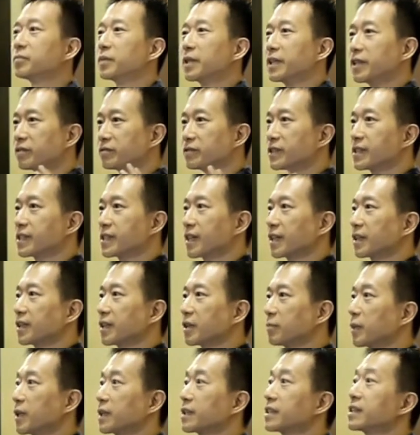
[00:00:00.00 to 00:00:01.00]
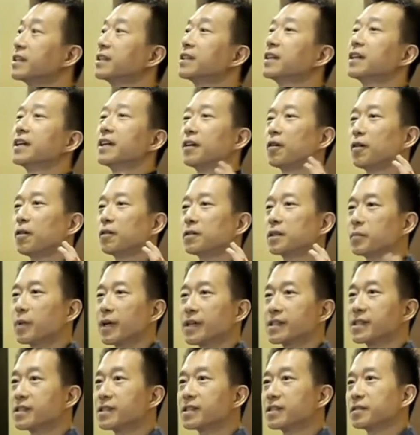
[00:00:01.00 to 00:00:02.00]
many of us take the MRT or the
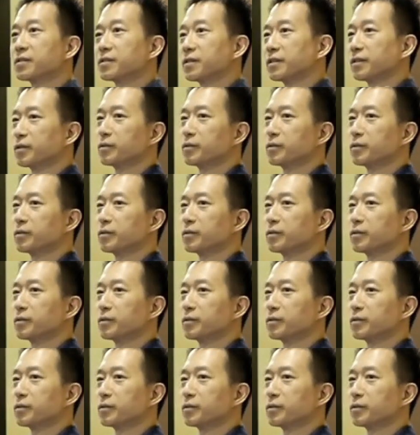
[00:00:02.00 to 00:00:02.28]
buses,